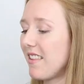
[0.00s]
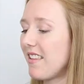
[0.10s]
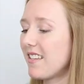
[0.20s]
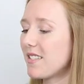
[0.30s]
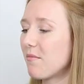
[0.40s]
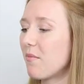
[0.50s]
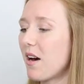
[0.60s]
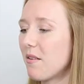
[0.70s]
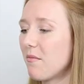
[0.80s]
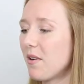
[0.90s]
This
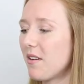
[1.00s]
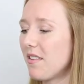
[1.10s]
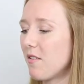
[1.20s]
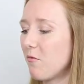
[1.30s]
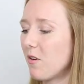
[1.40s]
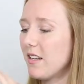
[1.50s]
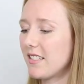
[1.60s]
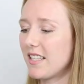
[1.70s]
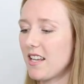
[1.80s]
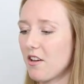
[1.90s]
bottom part that
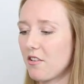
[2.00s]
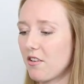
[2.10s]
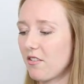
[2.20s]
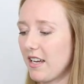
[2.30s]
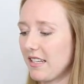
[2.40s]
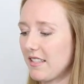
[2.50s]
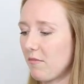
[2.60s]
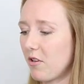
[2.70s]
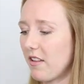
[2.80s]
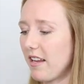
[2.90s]
was the other like
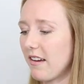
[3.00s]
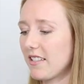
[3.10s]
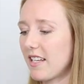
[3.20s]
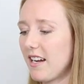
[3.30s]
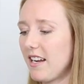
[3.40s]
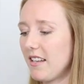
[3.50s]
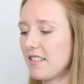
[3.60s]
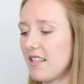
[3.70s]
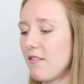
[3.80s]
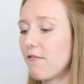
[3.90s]
zipper on the outside
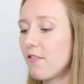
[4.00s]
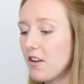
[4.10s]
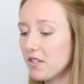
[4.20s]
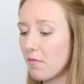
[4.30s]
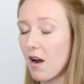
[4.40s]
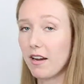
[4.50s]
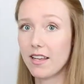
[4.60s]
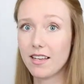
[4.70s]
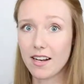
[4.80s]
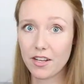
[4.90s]
is the front
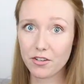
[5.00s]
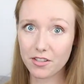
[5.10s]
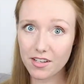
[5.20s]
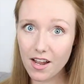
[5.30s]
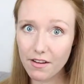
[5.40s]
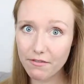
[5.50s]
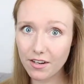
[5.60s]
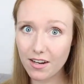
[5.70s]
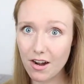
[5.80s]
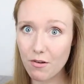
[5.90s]
pocket. I could not
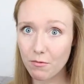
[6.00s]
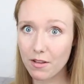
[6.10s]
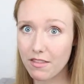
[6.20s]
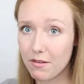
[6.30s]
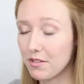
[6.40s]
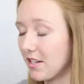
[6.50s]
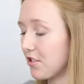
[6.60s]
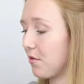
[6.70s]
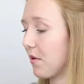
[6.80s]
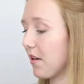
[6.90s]
figure out what that was
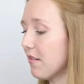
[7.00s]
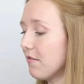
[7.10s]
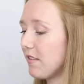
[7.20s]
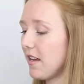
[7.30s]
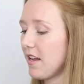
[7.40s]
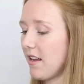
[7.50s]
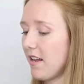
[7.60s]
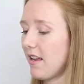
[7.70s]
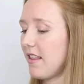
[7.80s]
actually part of.